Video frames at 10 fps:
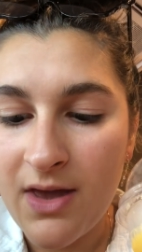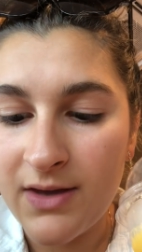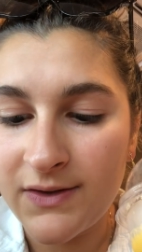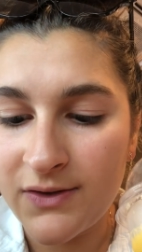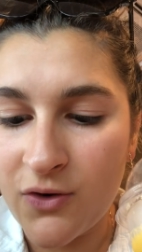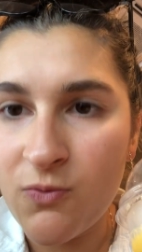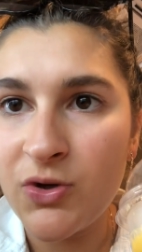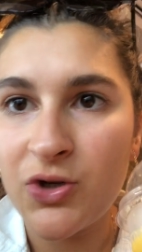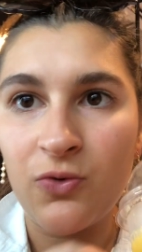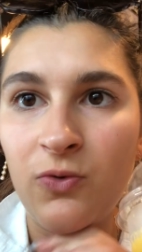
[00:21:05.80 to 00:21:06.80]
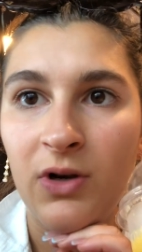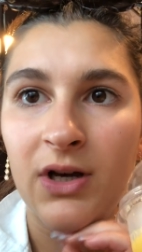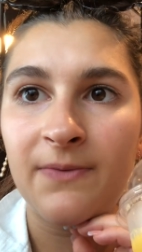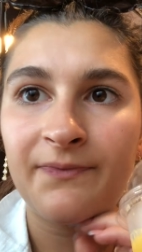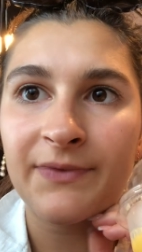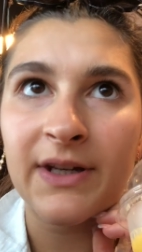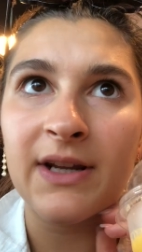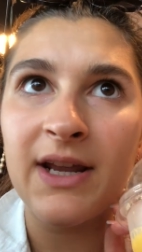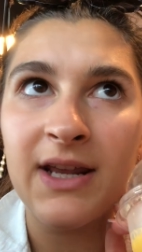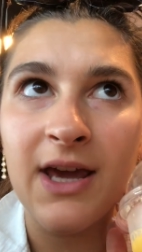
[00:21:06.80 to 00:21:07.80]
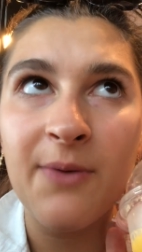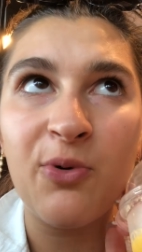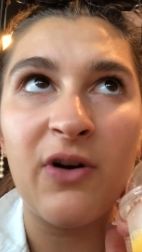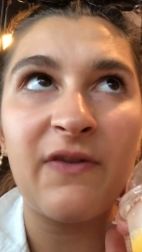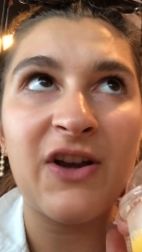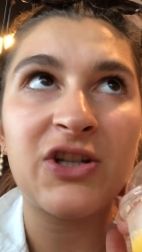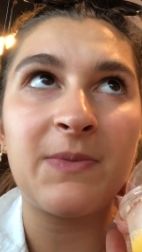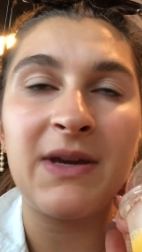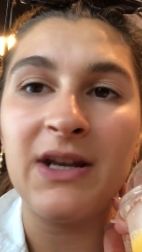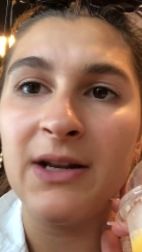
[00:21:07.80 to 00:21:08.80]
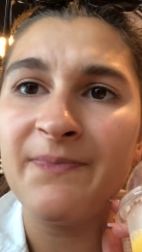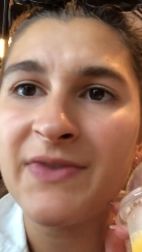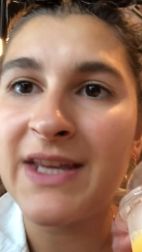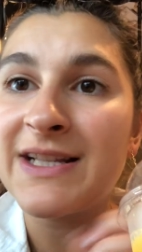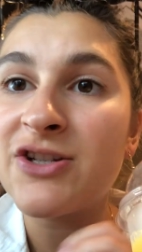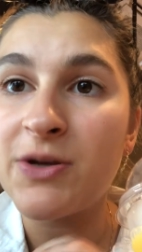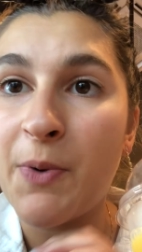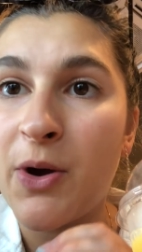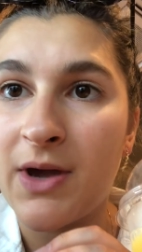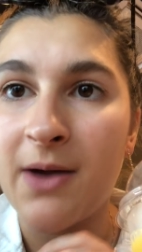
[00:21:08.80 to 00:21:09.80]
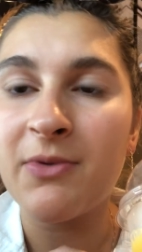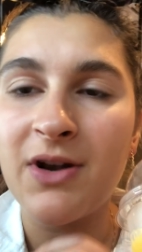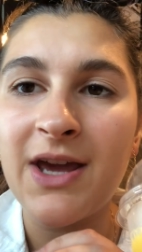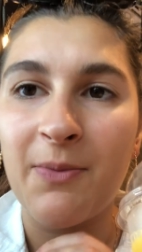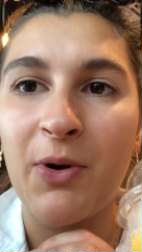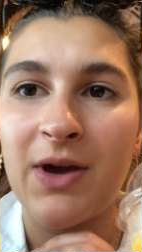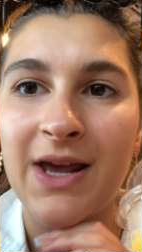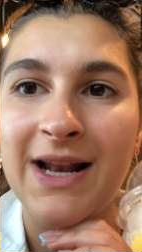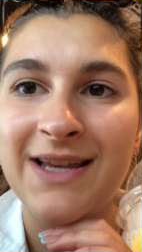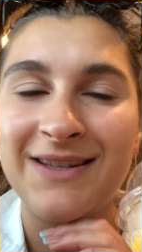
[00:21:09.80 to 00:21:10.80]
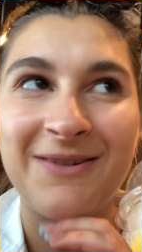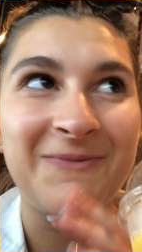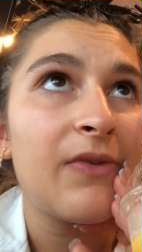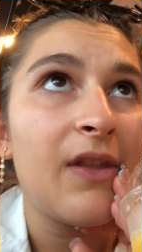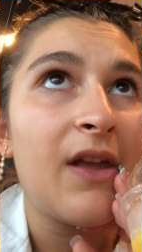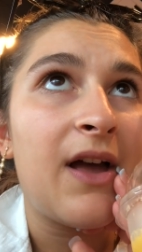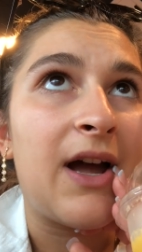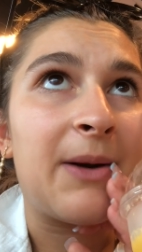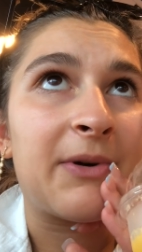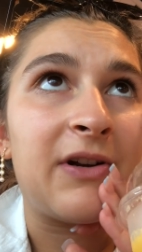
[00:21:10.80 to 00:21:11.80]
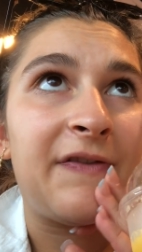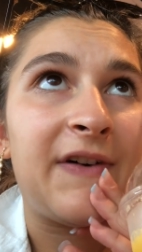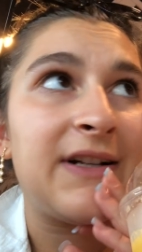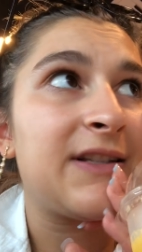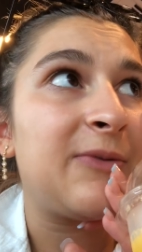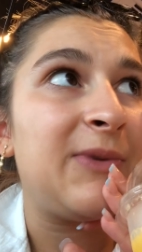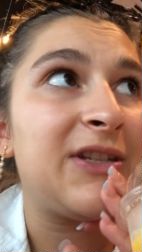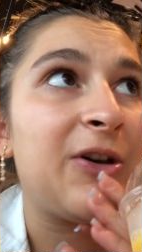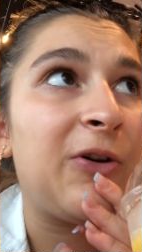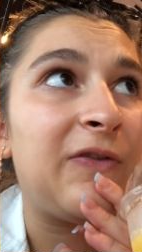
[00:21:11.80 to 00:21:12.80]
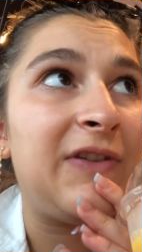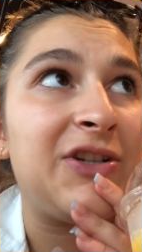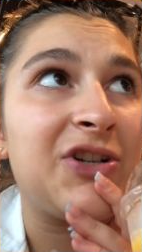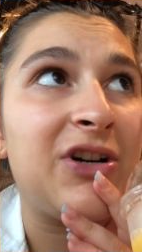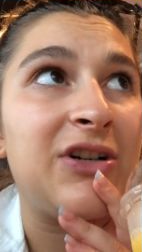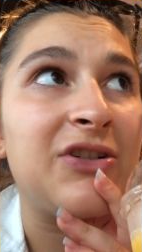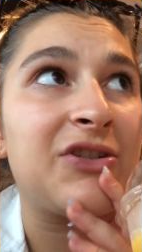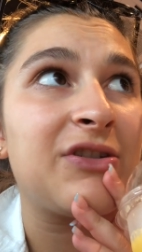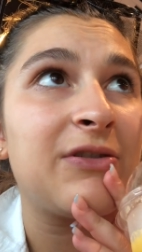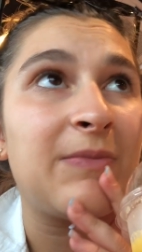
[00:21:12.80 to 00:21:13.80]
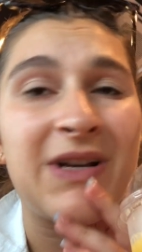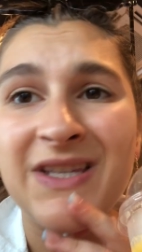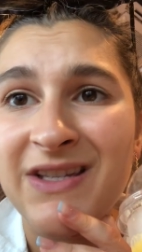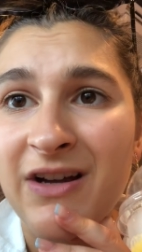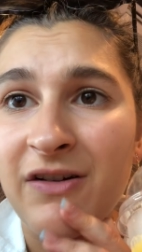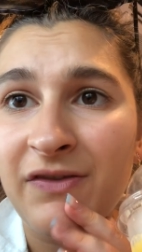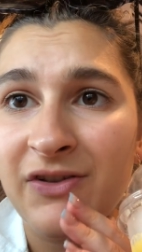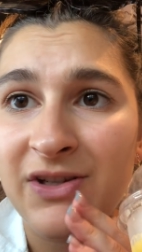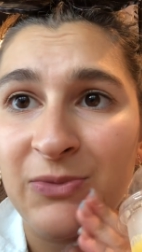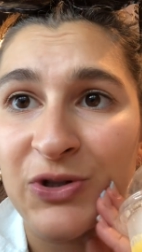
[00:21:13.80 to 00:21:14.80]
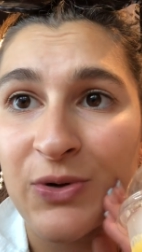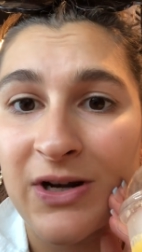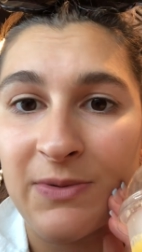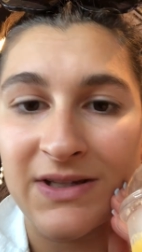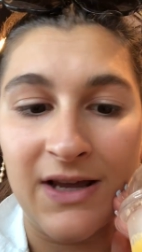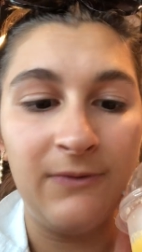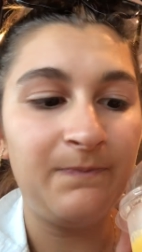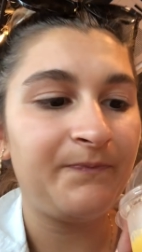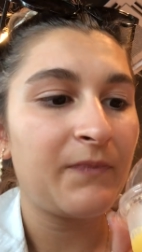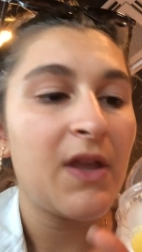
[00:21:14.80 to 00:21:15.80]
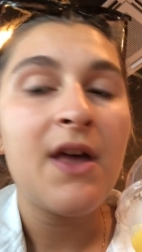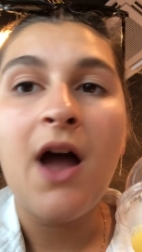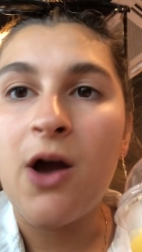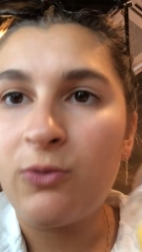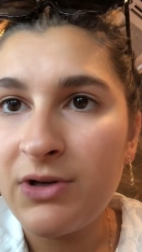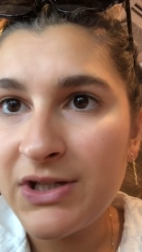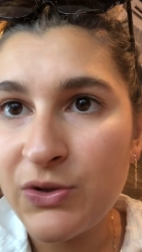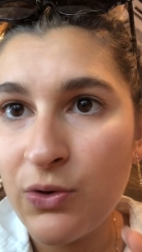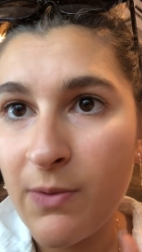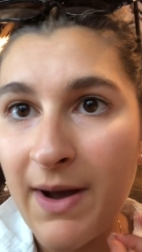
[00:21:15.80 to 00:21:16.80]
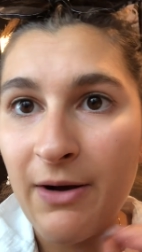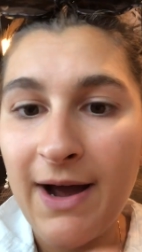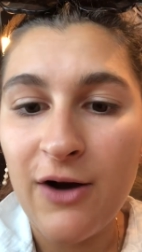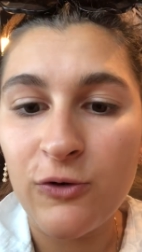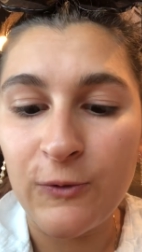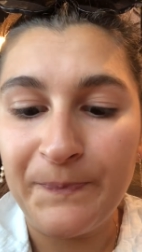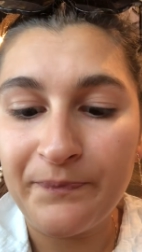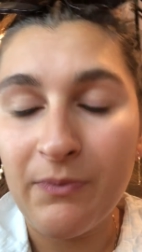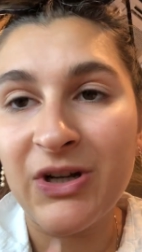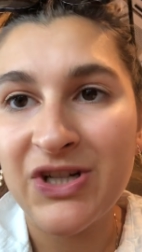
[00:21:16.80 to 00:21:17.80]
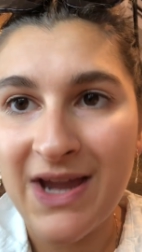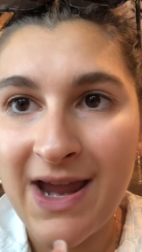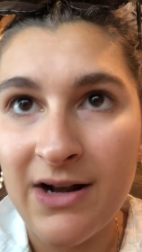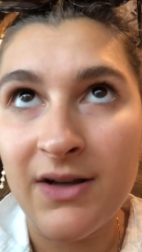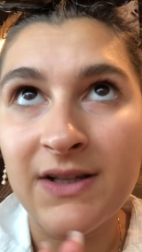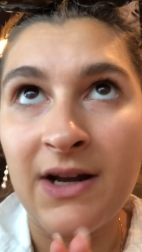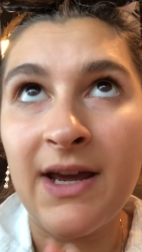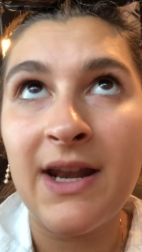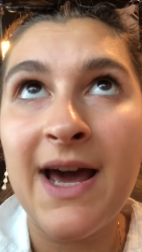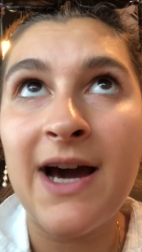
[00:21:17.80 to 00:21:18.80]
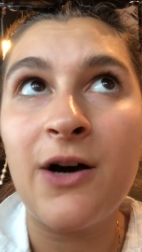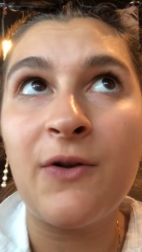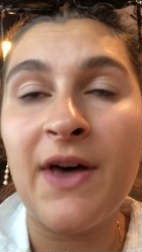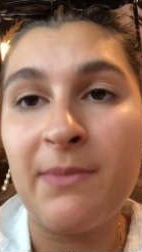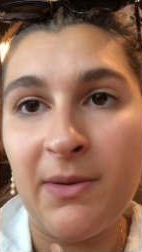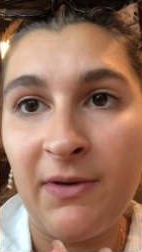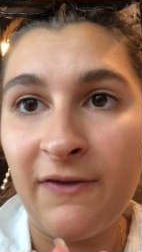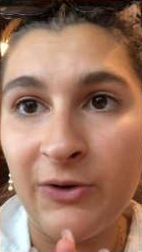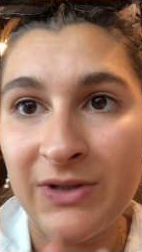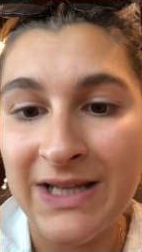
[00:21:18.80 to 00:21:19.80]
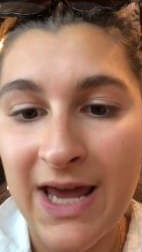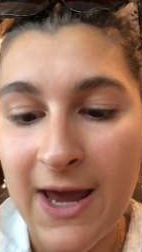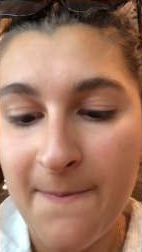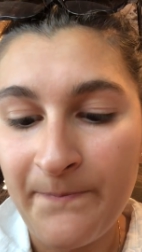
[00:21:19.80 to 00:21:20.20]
is so much cooler than any airport I've actually been in. There's literally poke. I'm going to get poke later. And I'm going to find somewhere to hopefully charge my stuff because I'm on twenty percent. I wanted to talk about how much I ate last night and how that made me feel today.